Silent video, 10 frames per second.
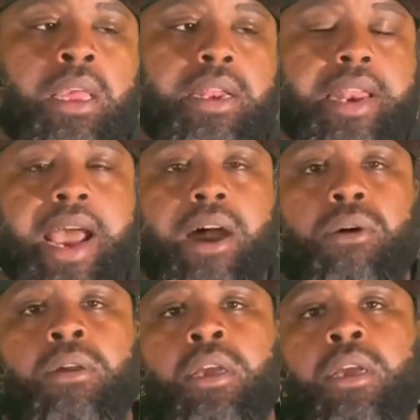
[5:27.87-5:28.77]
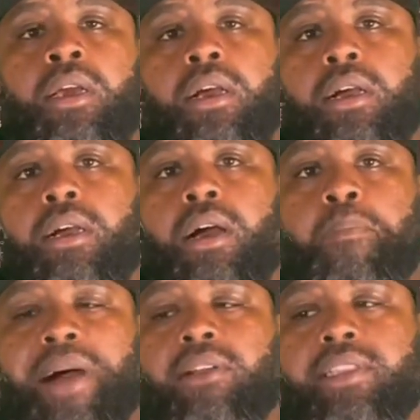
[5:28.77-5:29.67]
Now,
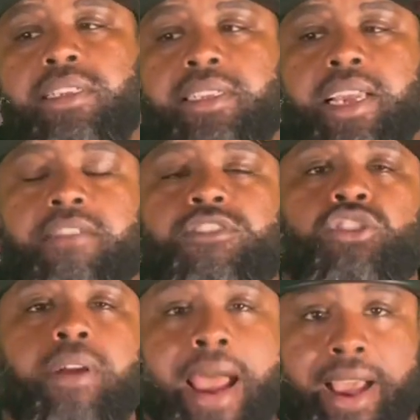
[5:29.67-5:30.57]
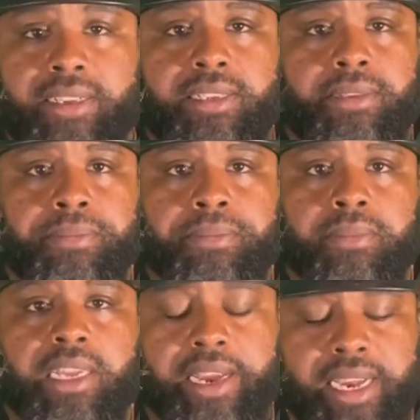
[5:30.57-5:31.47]
about this set of tracks,
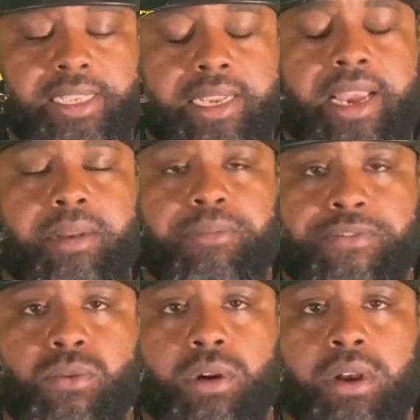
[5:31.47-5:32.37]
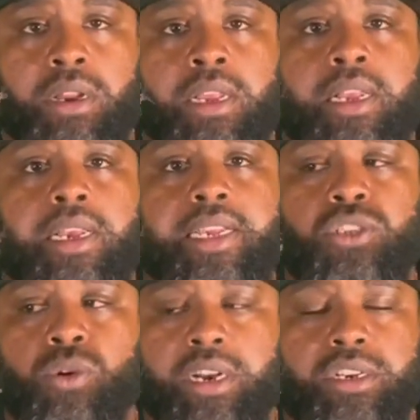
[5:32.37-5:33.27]
like I said before, it's
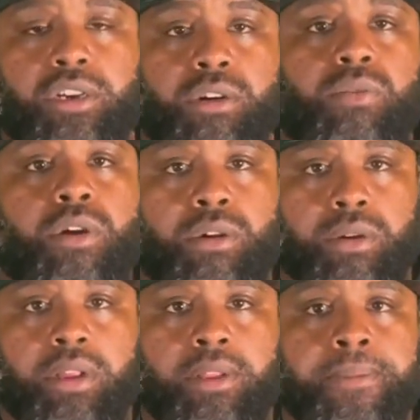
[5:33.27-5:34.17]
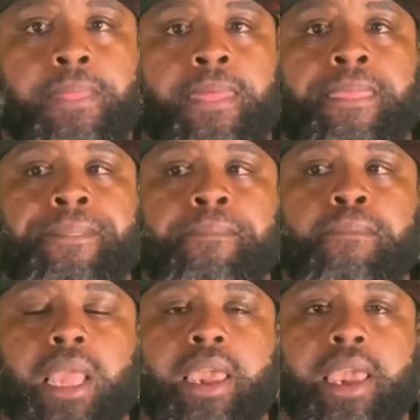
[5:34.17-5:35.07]
on a dirt road.
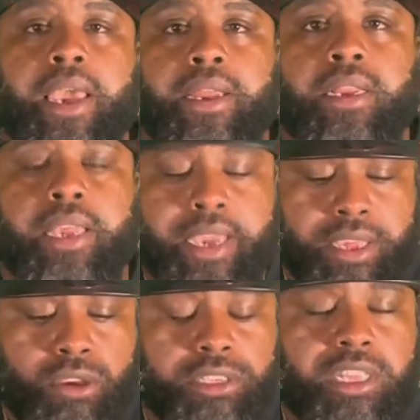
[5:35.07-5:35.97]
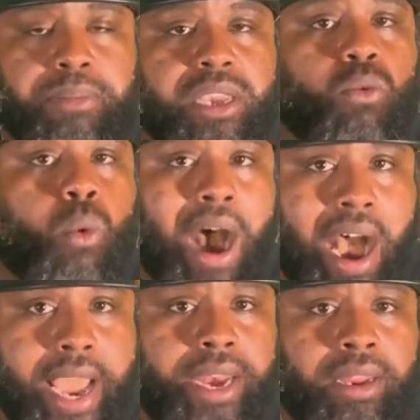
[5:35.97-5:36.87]
And it used to be
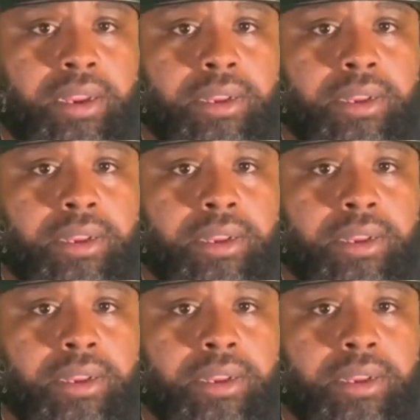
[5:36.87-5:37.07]
wide